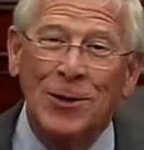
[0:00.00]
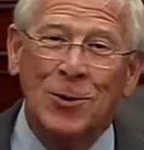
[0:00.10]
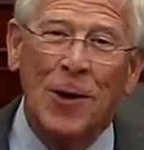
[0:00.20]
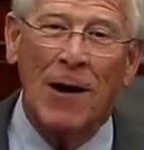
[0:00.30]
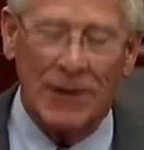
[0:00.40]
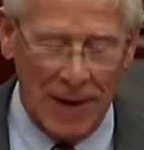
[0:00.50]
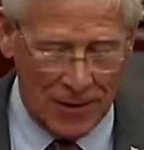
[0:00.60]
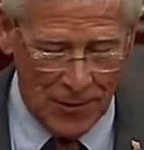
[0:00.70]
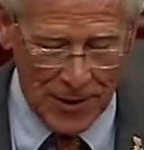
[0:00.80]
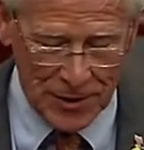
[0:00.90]
to our
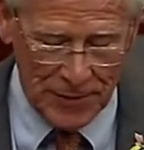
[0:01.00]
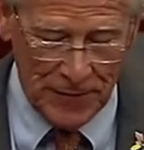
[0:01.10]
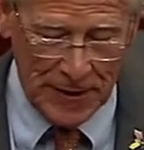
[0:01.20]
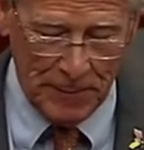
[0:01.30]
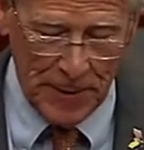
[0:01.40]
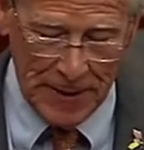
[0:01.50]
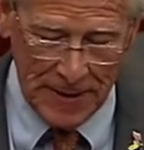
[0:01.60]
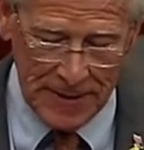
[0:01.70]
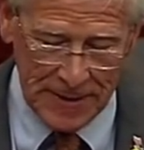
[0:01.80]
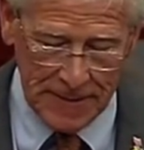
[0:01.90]
Declaration of
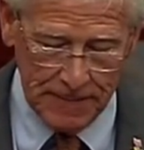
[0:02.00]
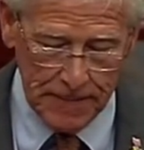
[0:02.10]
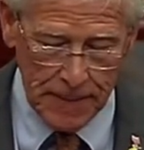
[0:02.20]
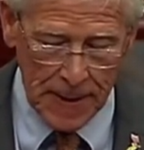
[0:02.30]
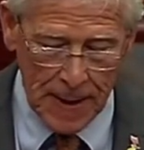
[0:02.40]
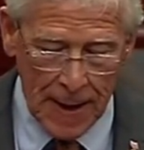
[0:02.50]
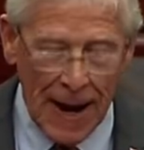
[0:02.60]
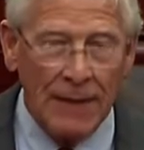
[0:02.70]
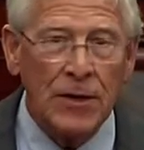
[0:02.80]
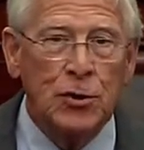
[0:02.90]
Independence.
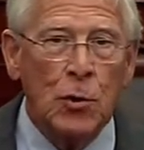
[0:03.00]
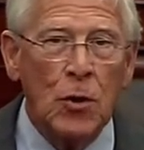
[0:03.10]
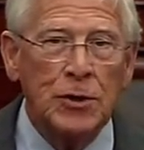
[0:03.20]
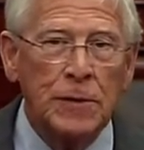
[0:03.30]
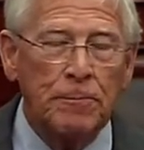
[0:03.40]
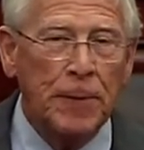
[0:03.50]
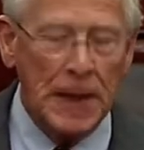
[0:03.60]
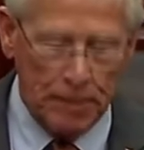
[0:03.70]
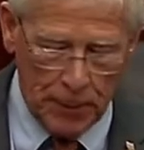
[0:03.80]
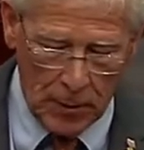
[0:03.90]
And the Georgian
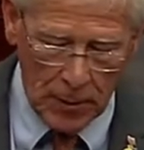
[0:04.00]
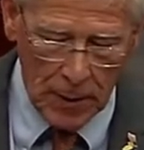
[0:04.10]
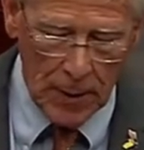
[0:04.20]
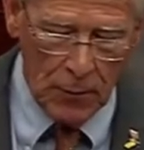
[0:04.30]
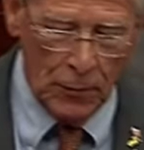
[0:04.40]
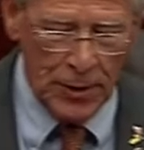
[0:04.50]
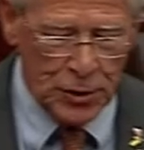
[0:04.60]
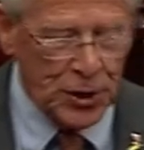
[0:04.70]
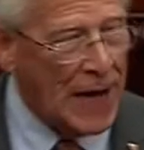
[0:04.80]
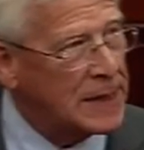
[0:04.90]
people
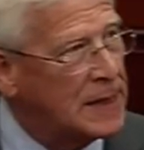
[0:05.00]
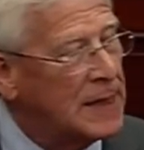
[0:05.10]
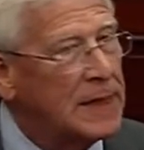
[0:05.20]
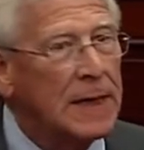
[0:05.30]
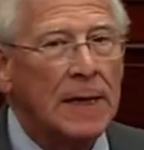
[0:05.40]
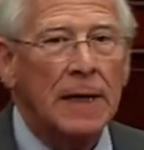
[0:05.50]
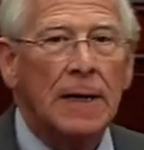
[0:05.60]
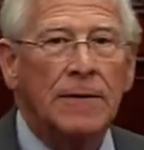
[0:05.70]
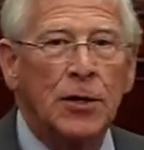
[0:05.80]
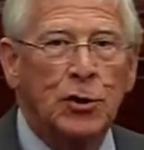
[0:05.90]
rejected
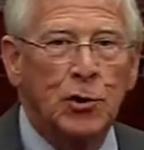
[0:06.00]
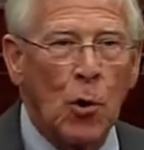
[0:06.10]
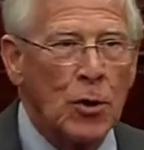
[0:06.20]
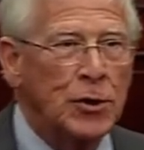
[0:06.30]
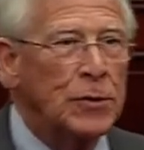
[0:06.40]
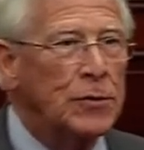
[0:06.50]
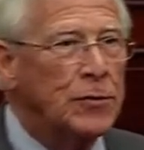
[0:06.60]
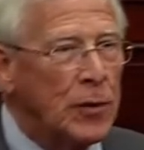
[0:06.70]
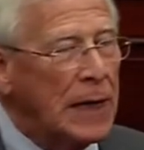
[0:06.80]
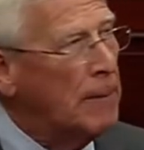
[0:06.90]
the Georgian
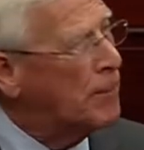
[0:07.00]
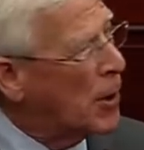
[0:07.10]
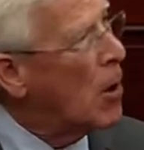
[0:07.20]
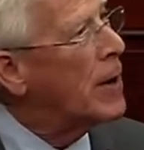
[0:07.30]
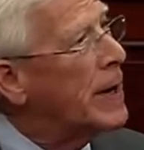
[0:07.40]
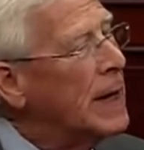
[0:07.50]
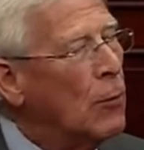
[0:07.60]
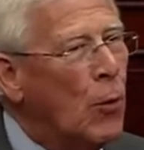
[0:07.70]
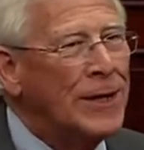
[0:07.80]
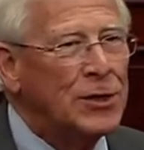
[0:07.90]
Dream Party,
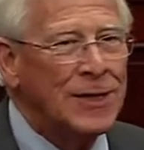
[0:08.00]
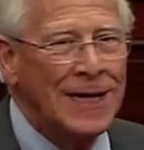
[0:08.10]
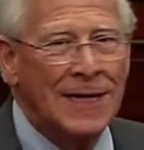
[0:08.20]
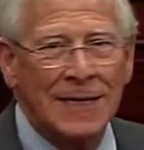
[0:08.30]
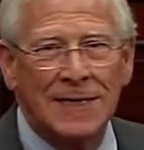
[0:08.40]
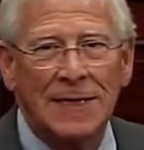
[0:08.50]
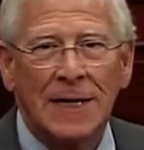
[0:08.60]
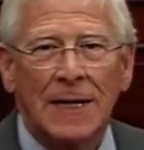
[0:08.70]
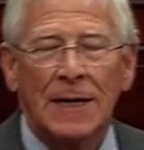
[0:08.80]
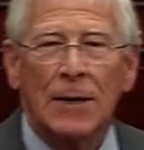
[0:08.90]
which is
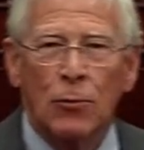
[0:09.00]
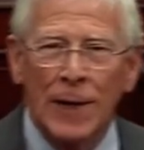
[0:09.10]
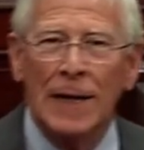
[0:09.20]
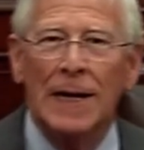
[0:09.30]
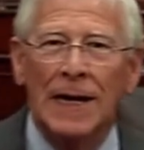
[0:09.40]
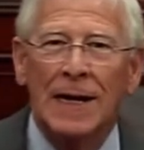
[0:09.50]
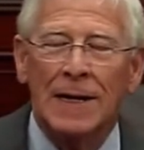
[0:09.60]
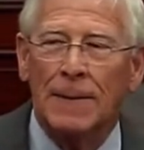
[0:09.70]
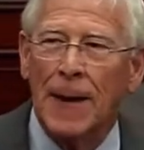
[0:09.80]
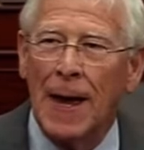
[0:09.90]
really
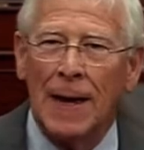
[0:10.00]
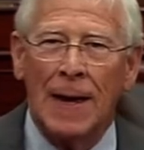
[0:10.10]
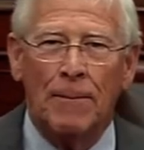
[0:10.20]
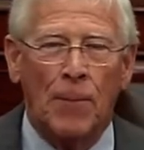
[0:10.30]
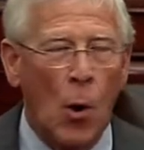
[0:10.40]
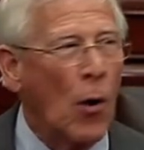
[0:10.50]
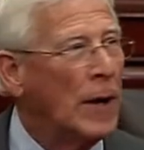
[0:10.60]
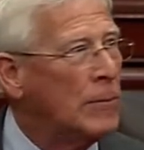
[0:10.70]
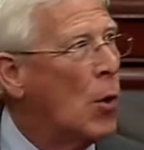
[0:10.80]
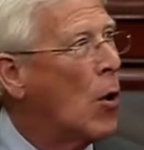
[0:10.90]
more
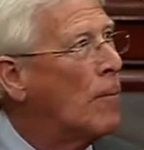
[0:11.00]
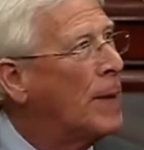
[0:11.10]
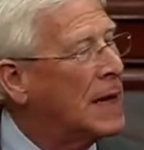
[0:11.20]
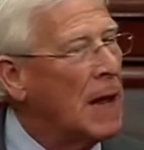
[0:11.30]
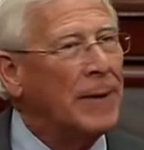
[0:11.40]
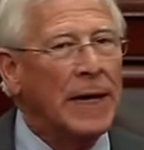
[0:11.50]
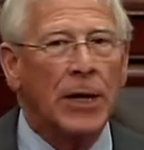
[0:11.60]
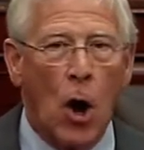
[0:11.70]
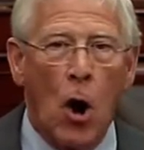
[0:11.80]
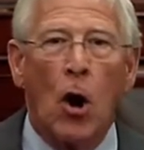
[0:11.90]
and more becoming an
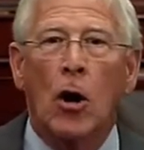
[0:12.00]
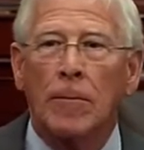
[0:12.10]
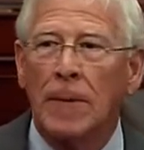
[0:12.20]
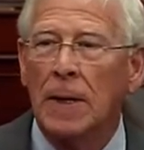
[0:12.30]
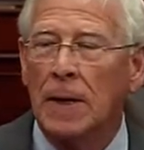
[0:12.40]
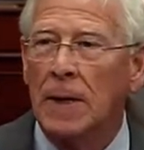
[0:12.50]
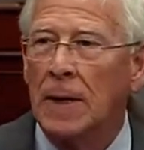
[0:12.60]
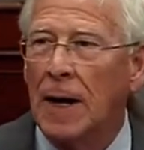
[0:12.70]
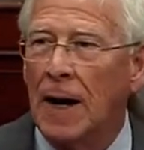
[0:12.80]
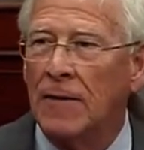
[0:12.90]
arm
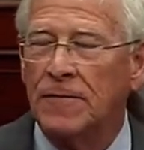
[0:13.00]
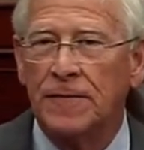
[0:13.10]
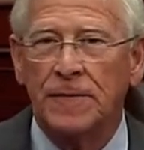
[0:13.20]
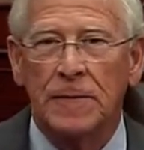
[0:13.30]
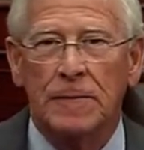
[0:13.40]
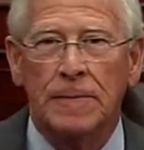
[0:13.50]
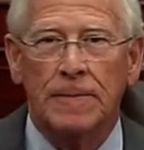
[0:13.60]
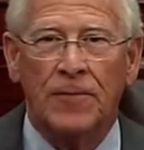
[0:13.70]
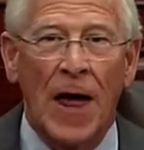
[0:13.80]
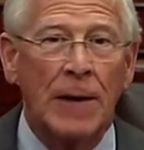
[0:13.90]
of
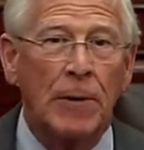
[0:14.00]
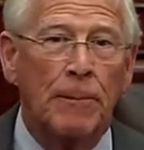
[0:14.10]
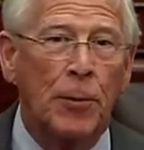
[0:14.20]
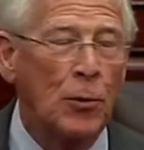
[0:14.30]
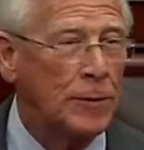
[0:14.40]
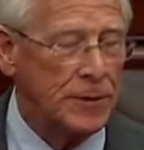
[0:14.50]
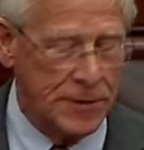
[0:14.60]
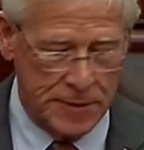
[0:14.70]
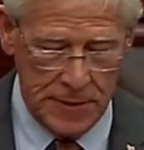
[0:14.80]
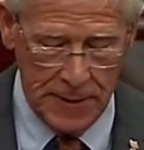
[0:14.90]
Vladimir Putin's